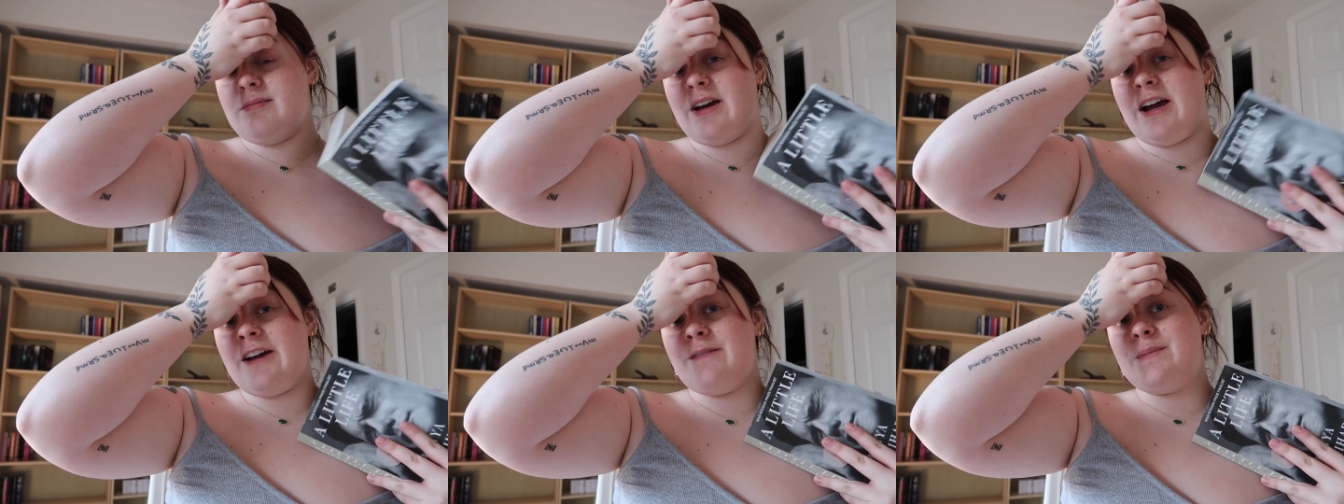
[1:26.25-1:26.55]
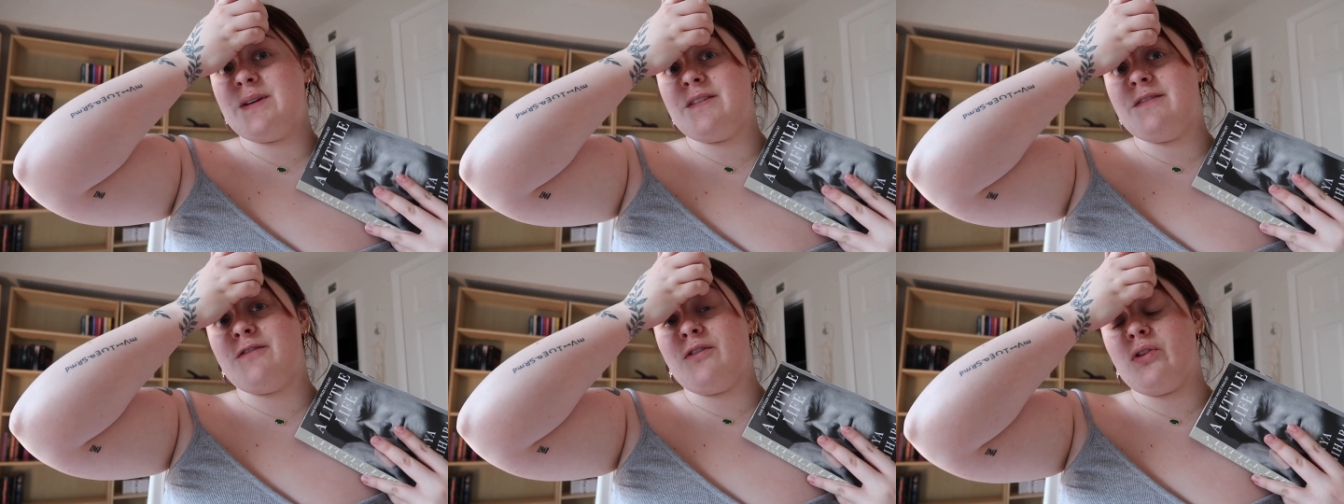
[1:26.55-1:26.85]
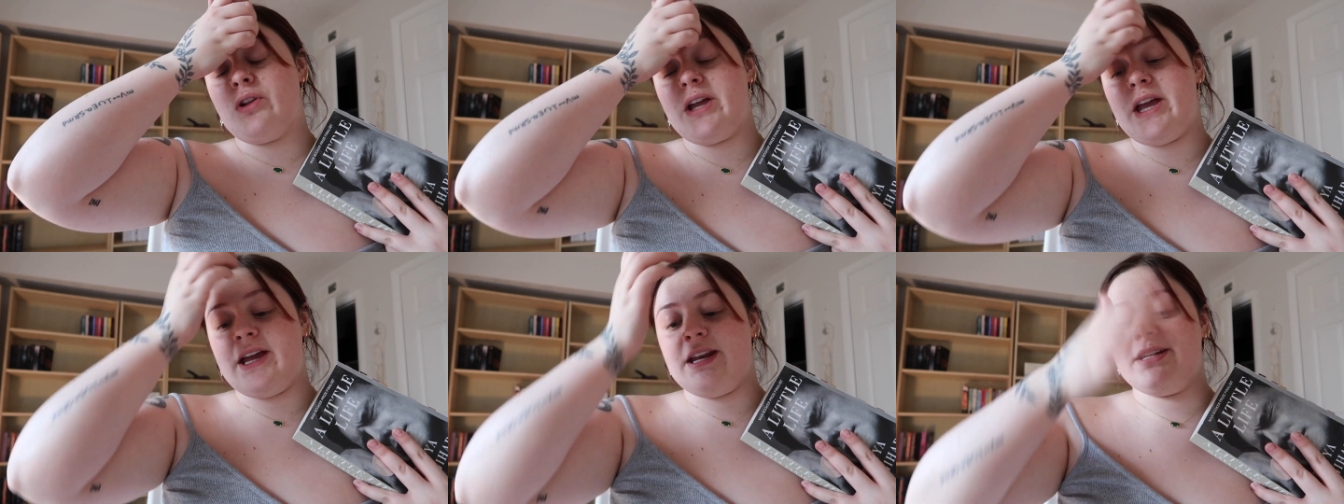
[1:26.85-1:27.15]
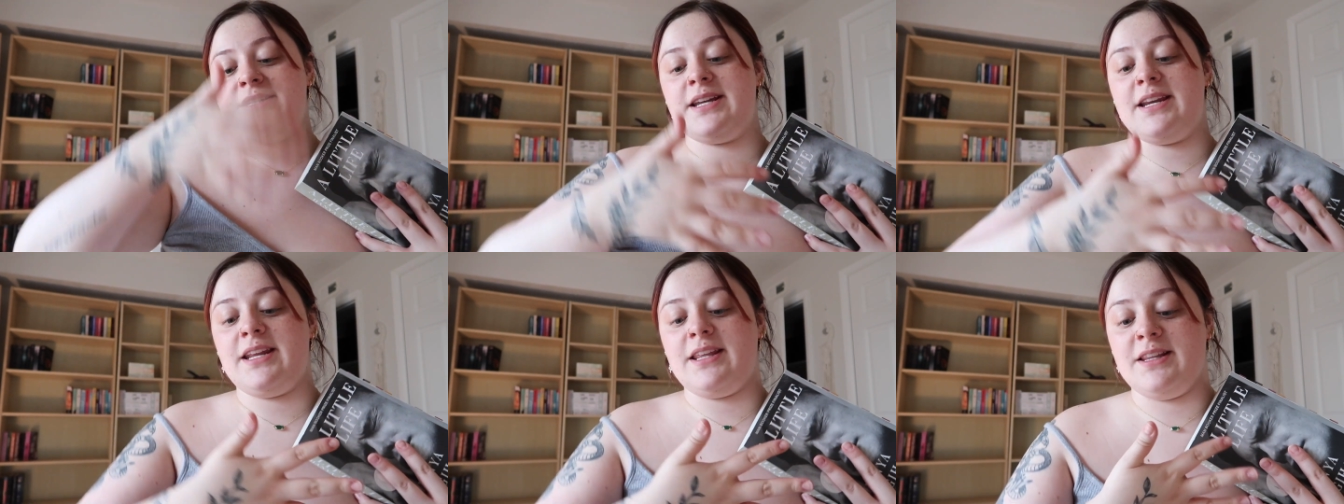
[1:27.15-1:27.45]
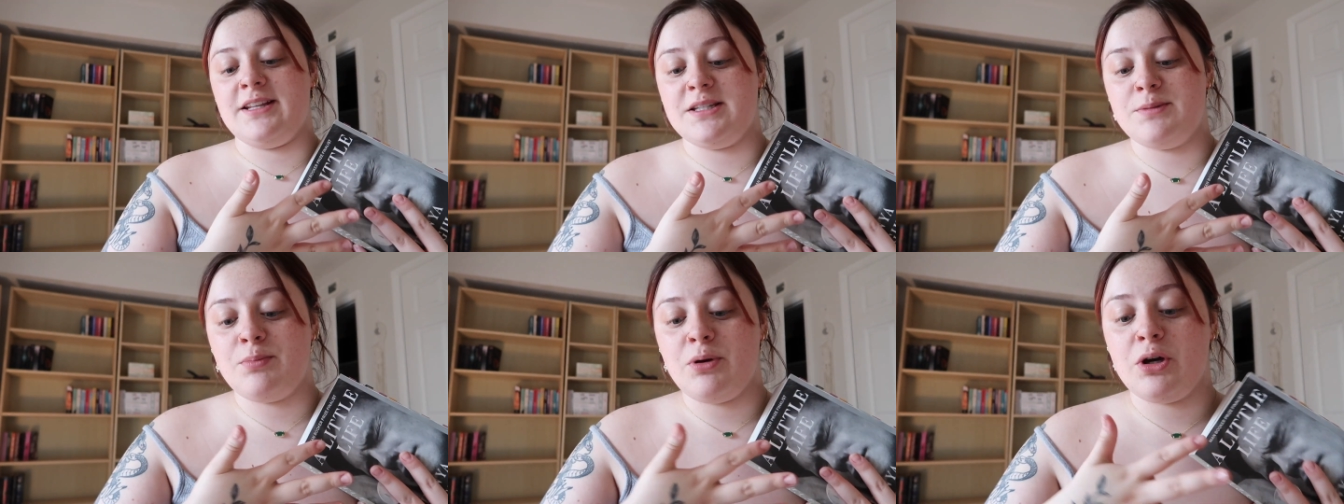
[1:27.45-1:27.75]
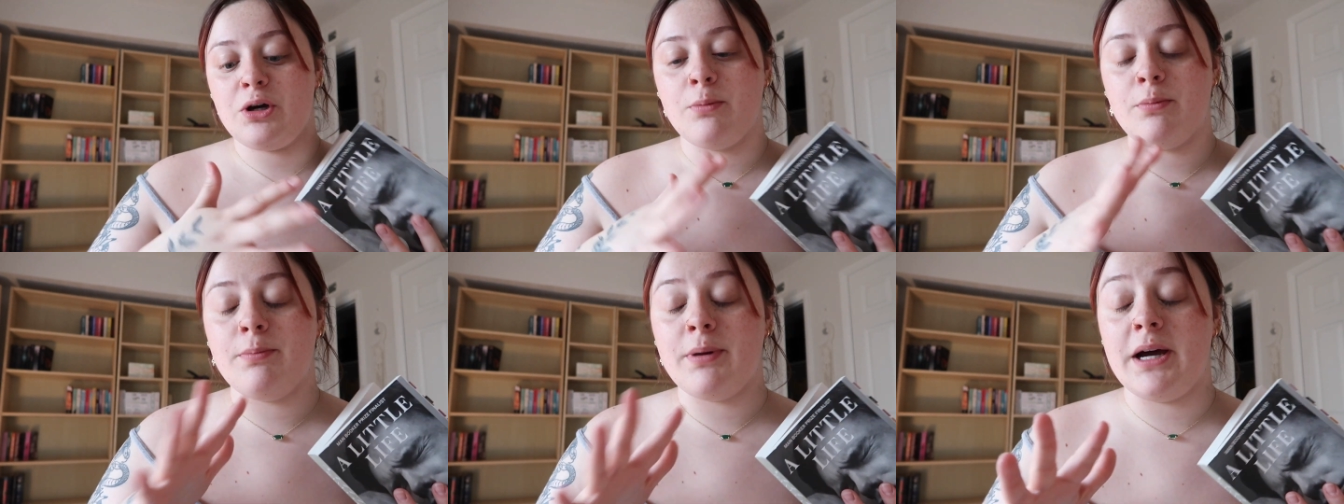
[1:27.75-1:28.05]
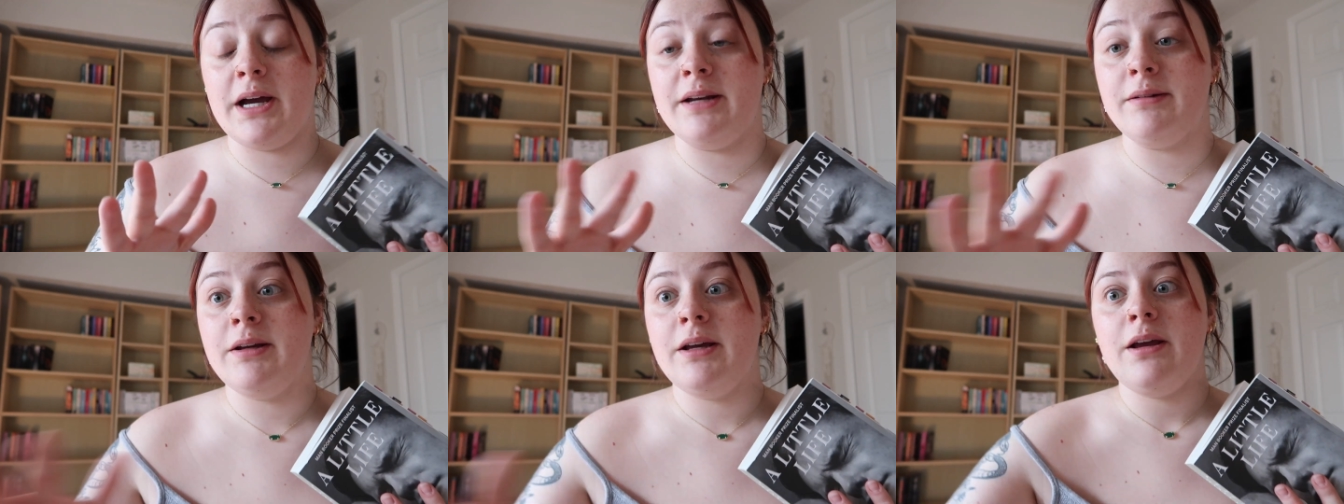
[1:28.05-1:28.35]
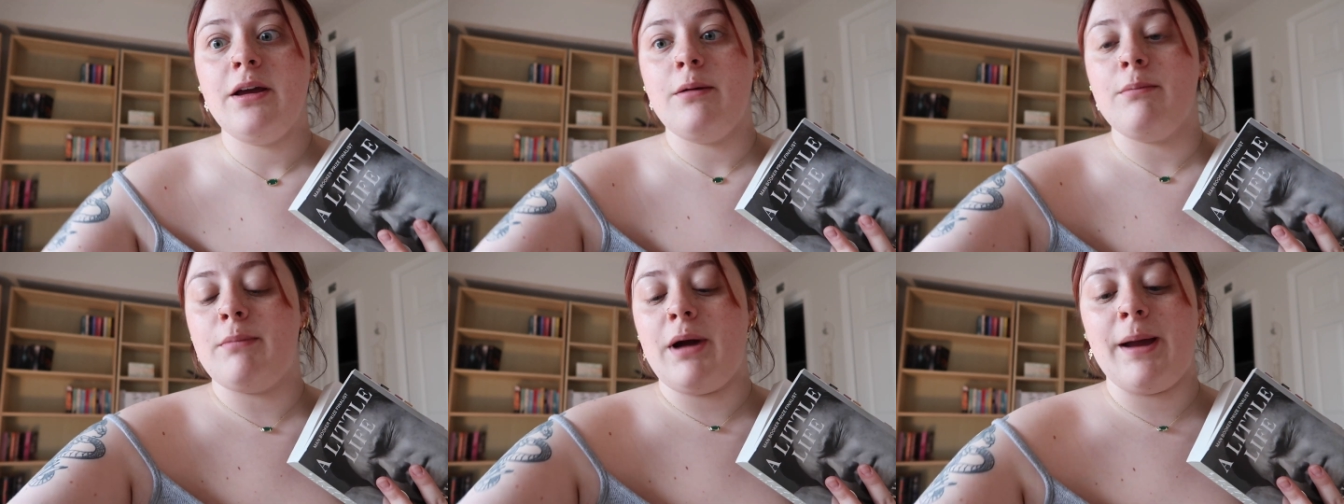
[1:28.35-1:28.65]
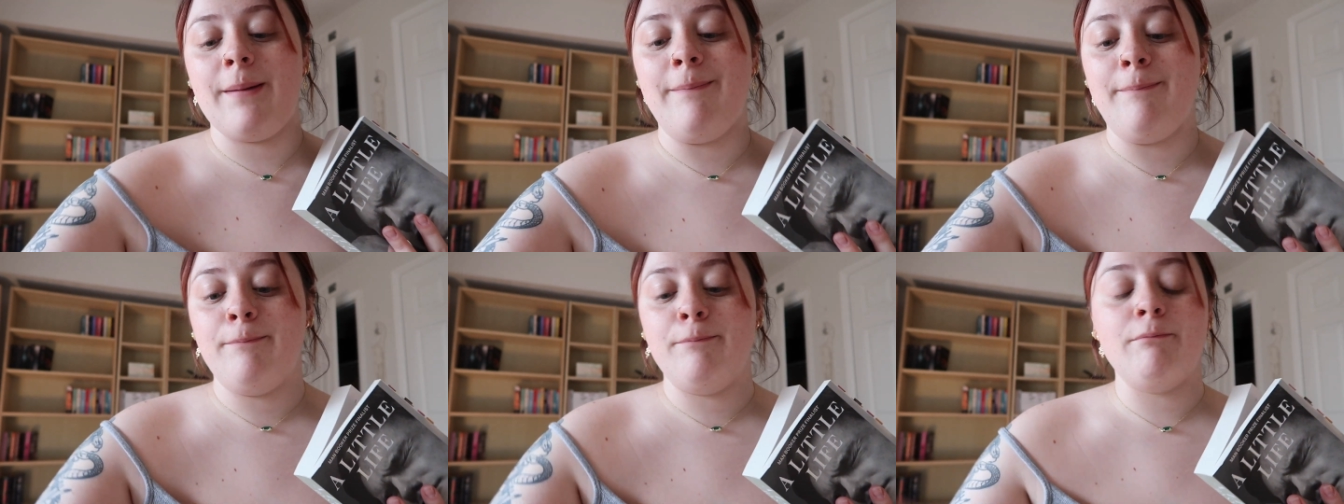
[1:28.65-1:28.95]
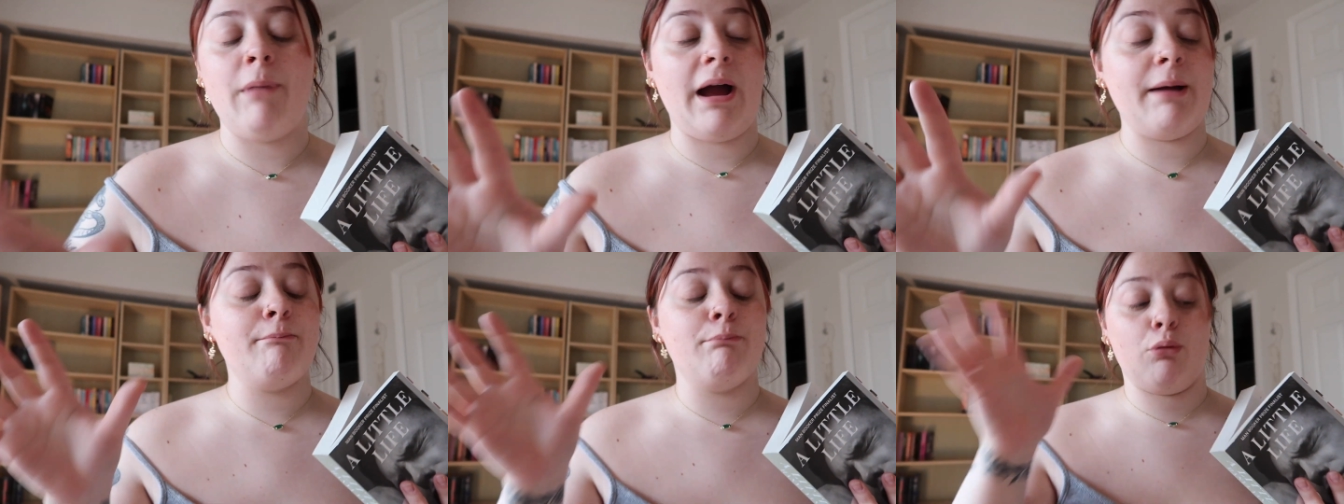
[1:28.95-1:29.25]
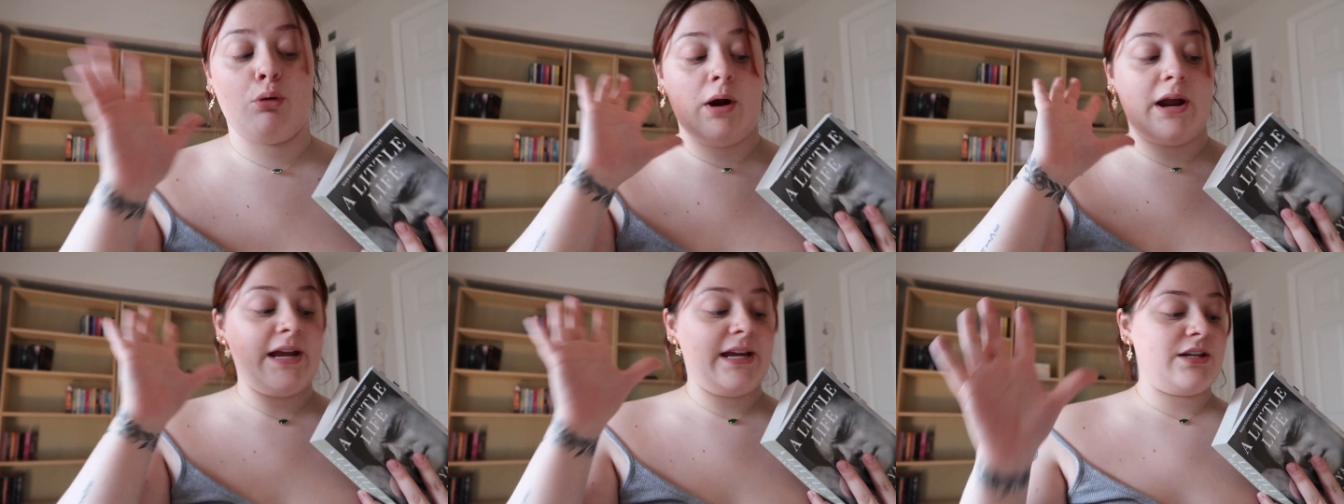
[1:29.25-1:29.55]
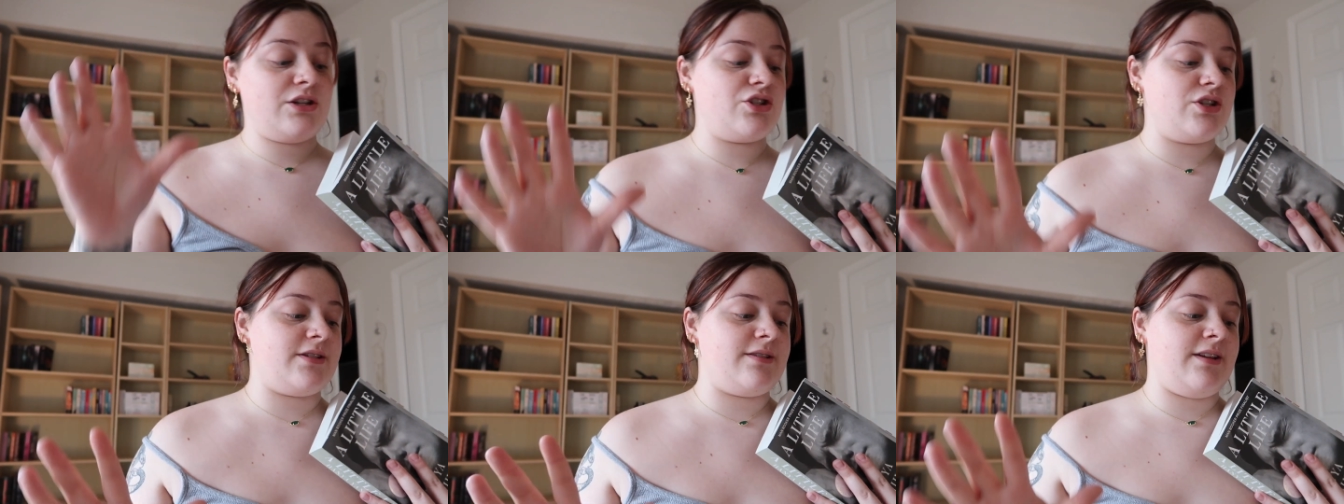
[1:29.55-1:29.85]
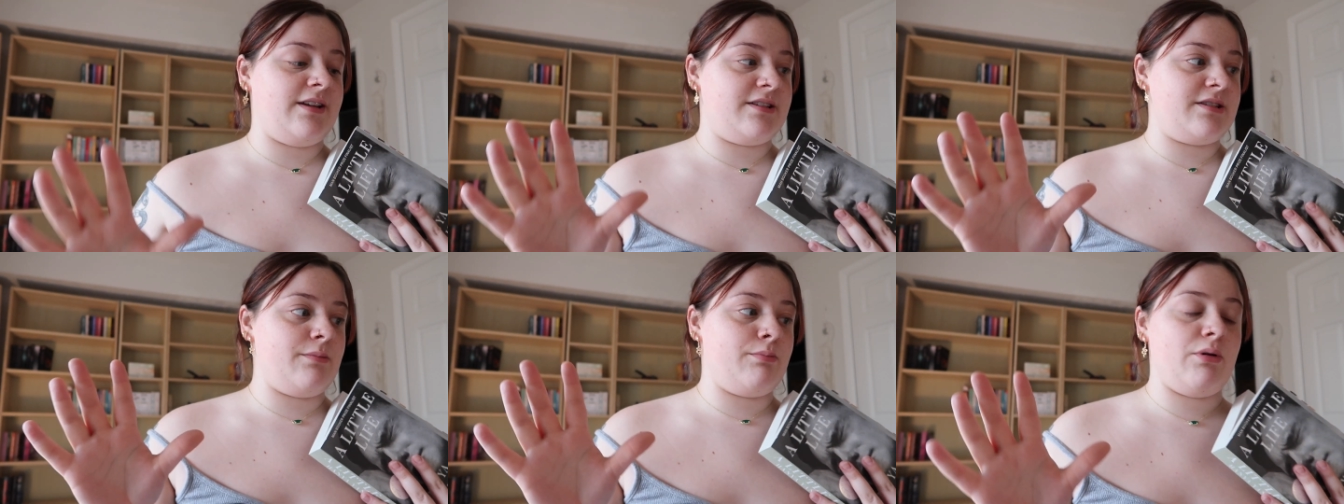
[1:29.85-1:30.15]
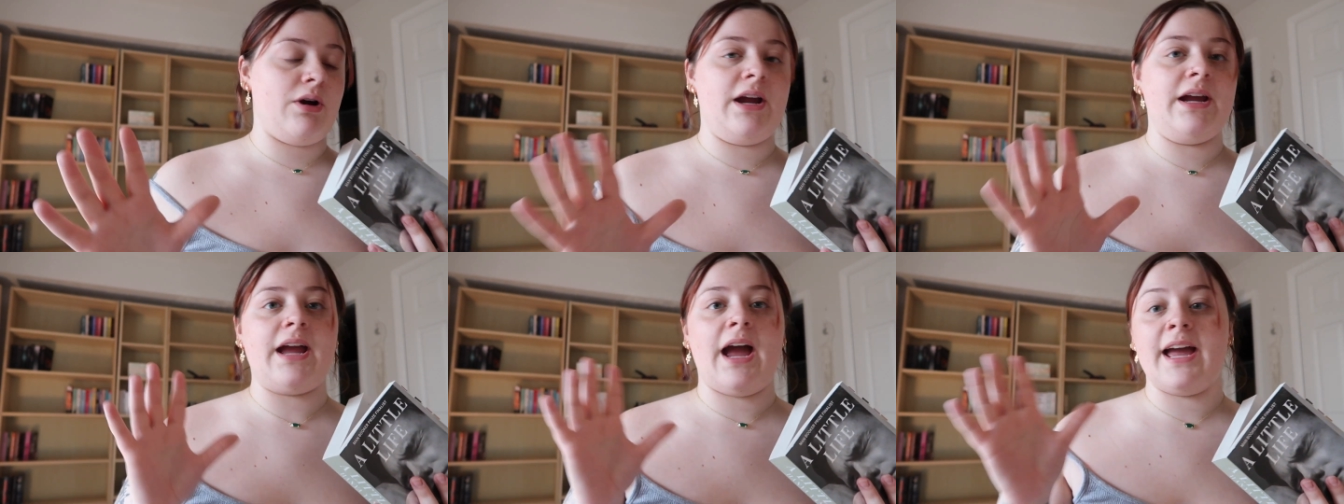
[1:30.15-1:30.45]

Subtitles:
I've been fully annotating this book, but my brain just needs a break.